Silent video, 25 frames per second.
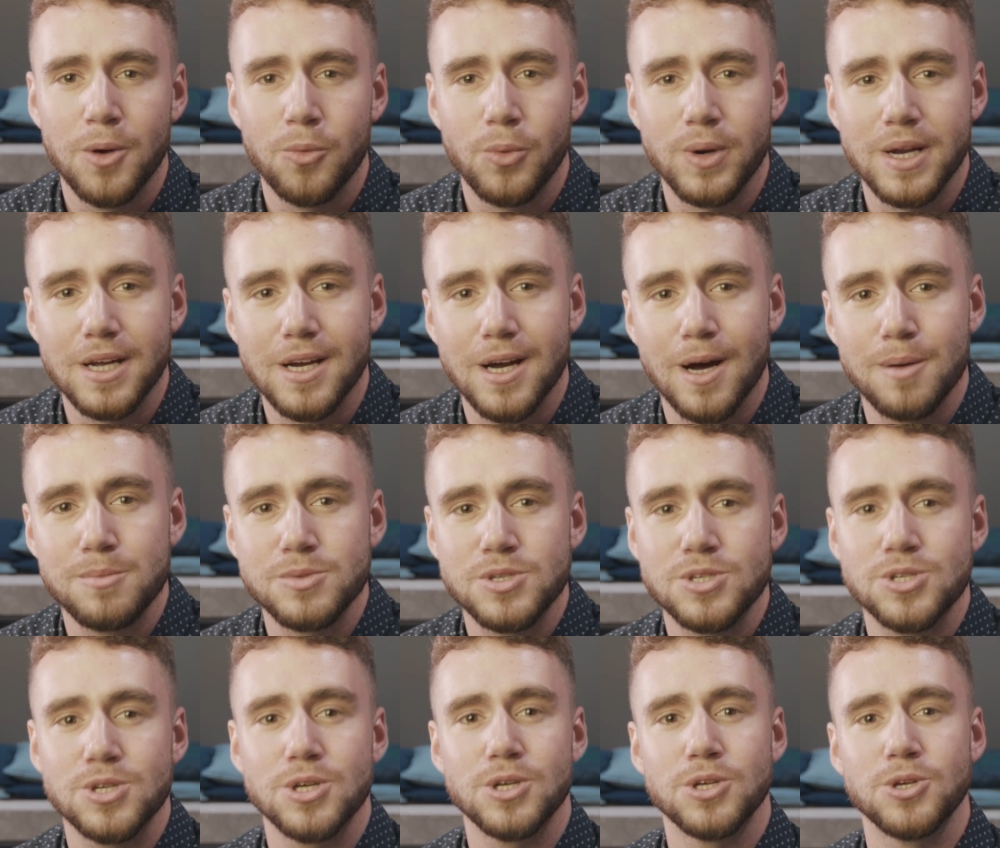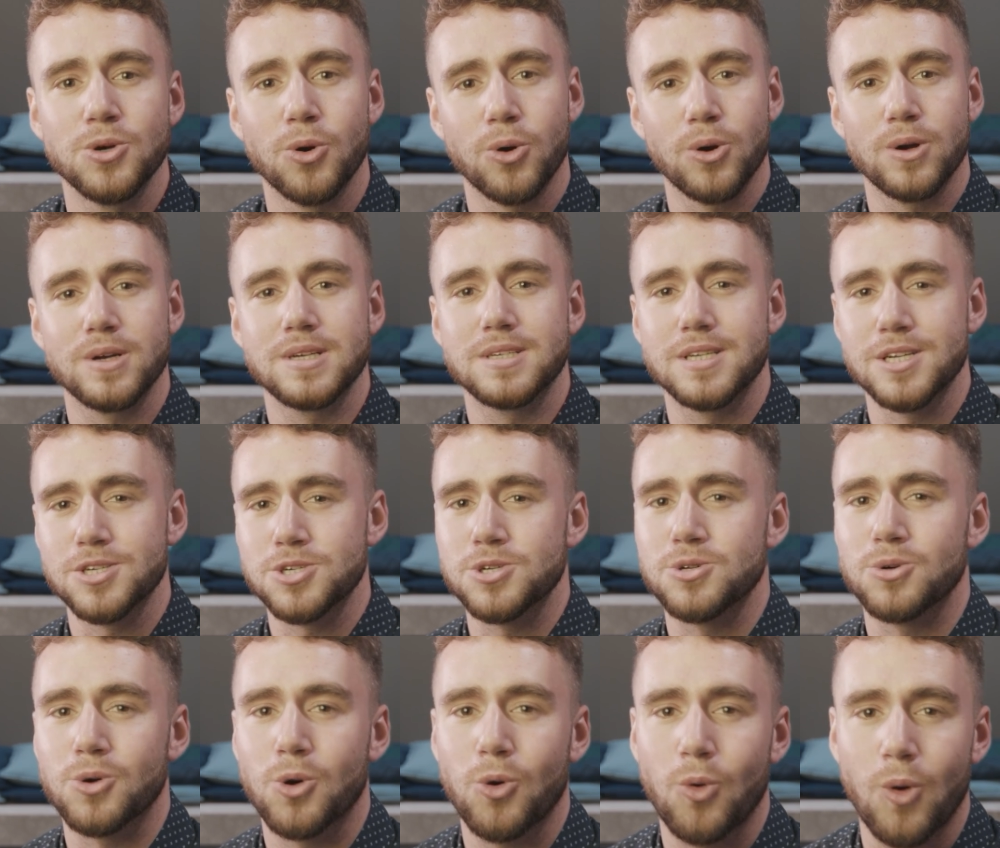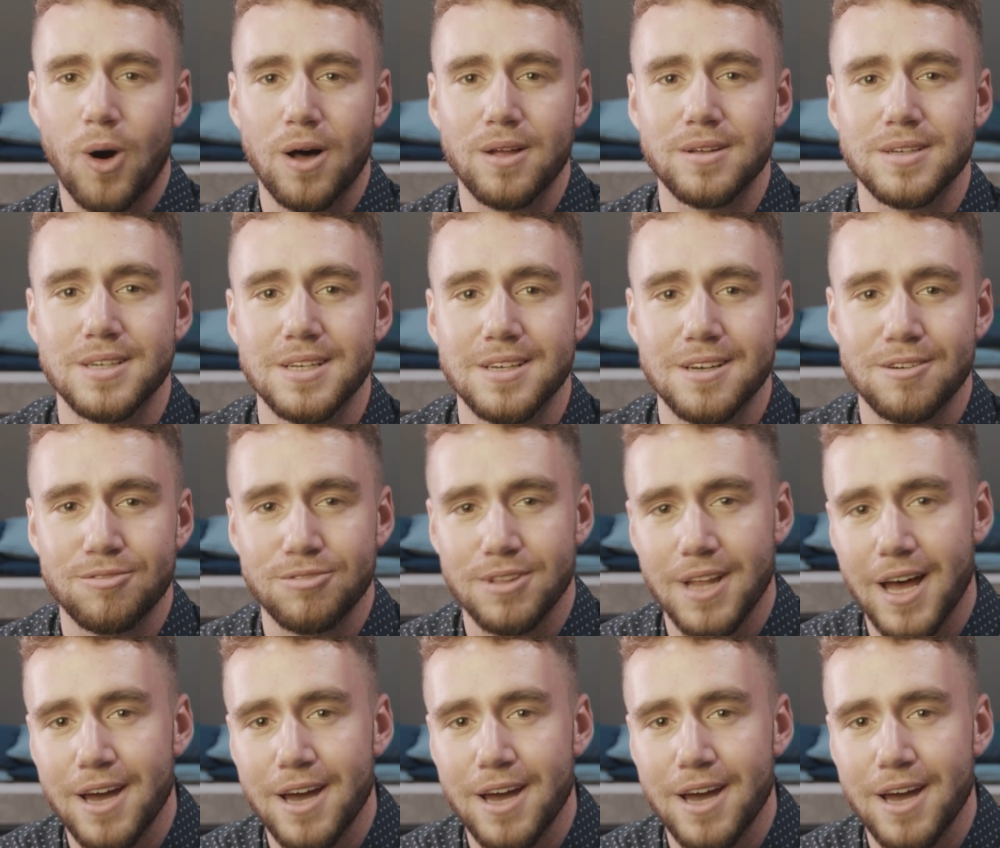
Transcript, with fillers: when it comes to your digital quality of